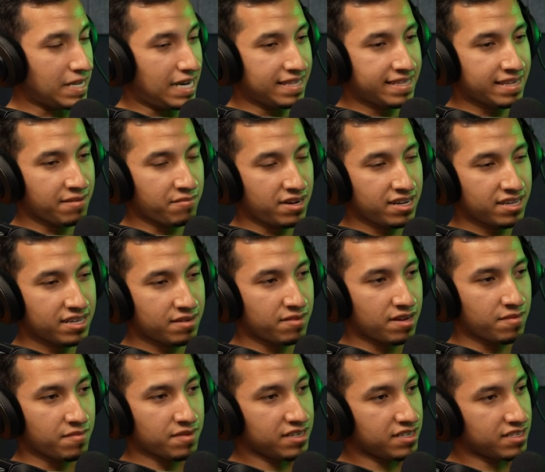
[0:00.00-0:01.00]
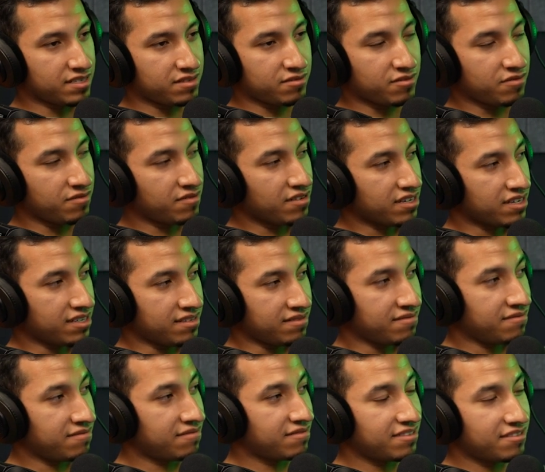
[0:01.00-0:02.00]
I think my head might be just too
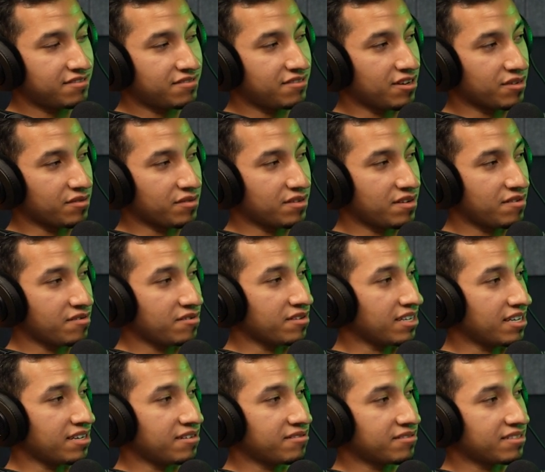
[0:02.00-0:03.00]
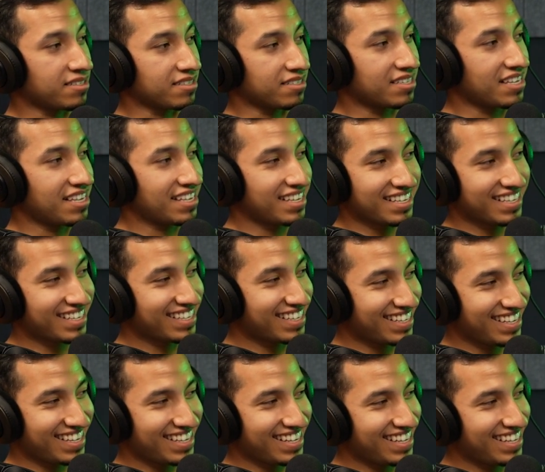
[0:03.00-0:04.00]
fucking fucked with everything else. Is
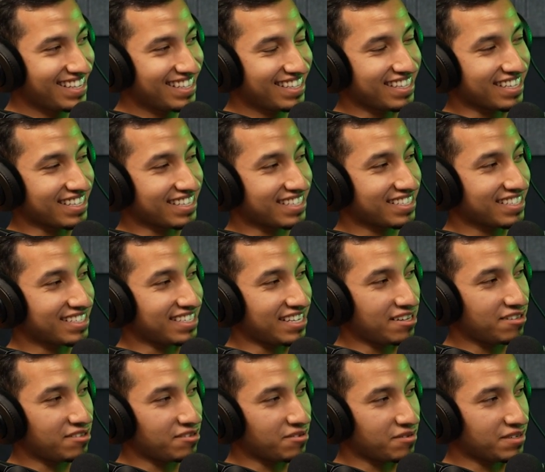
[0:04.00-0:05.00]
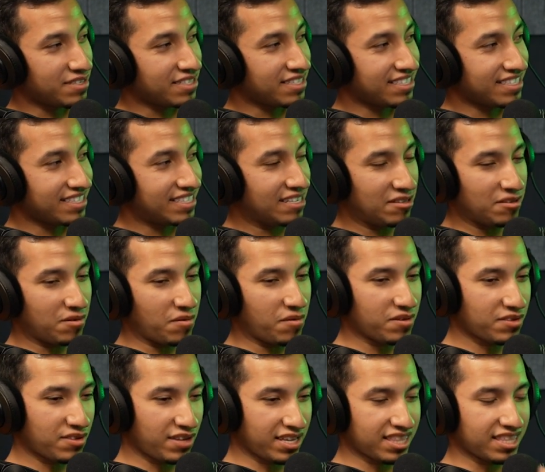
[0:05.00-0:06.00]
like just dealing
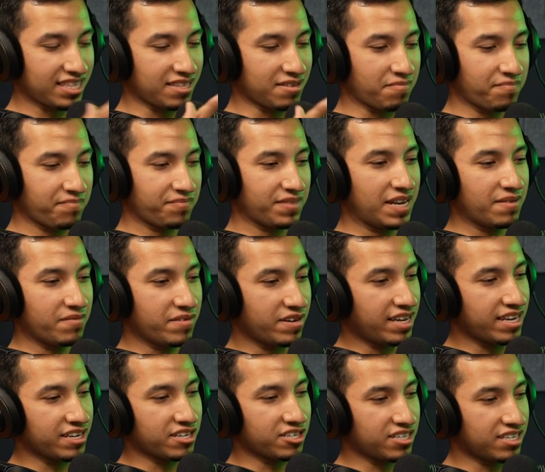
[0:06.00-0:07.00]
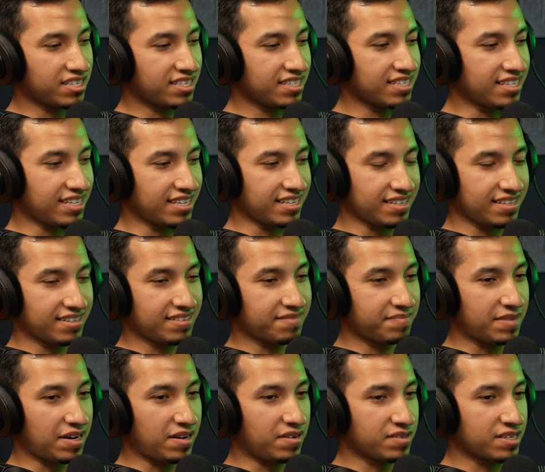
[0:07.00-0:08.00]
with like the everyday shit that
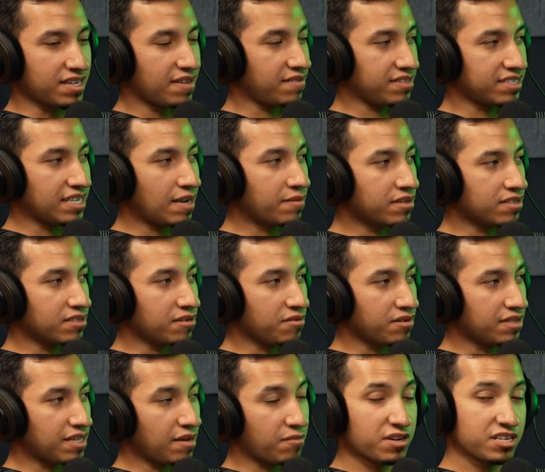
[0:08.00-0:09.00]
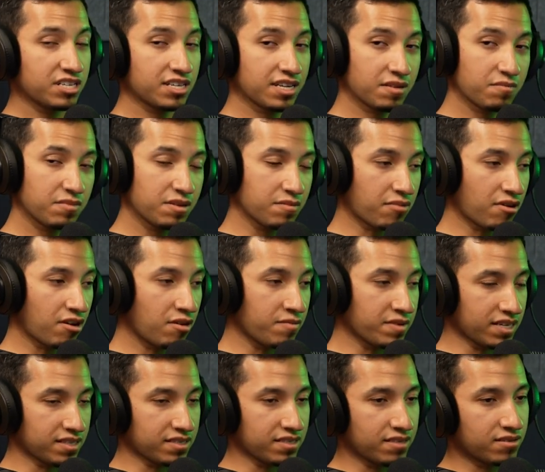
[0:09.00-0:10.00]
I don't even have the time to deal with that, which it could be a problem,
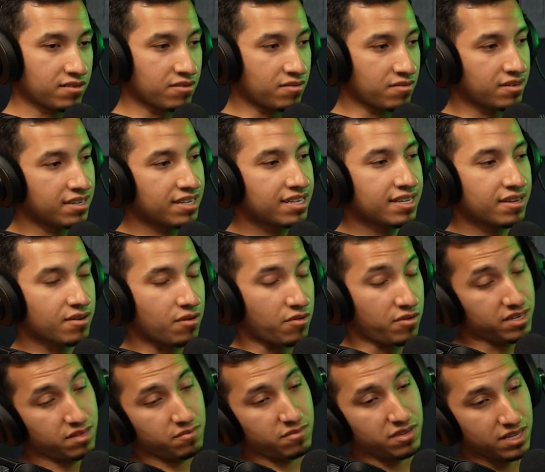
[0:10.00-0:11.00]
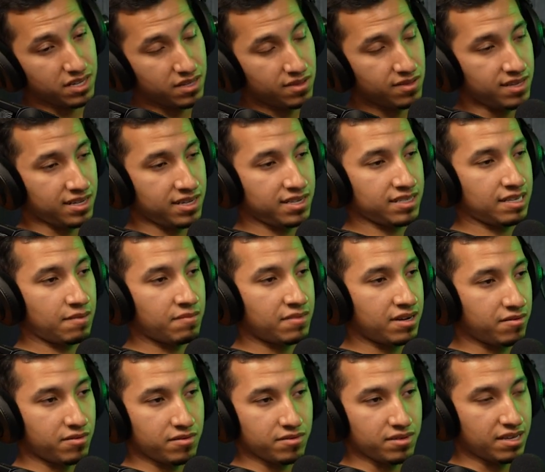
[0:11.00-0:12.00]
like I said too, or it could be a good thing because I'm
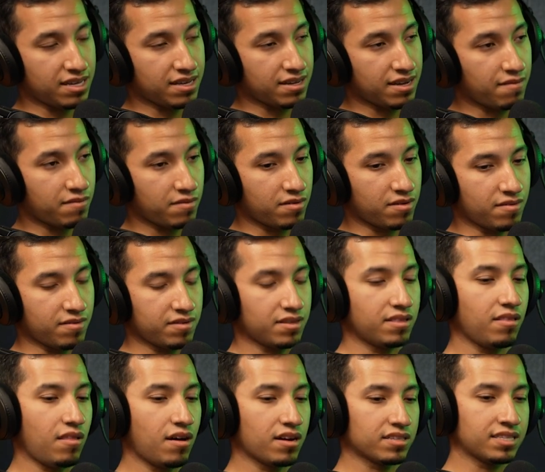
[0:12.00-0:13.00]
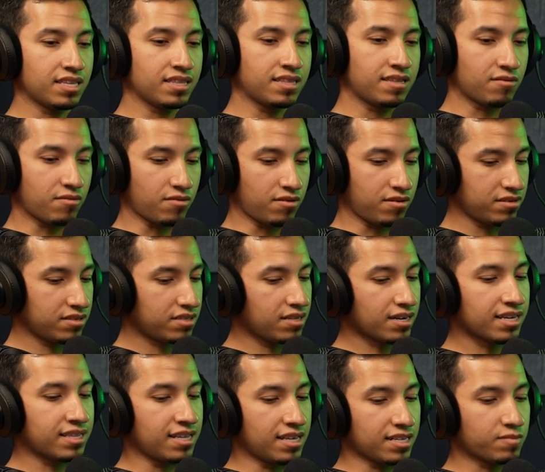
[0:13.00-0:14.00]
not really ever locked in or
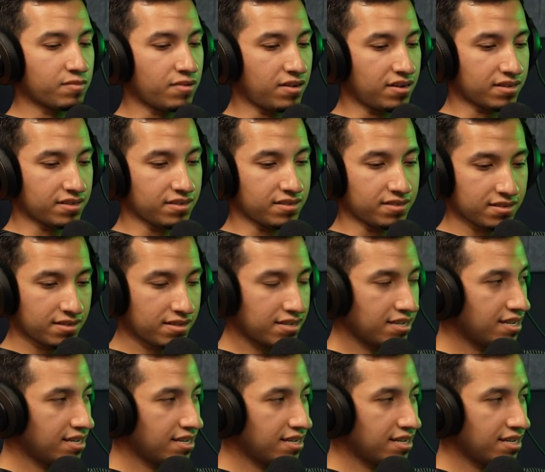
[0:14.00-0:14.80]
stuck in that spot because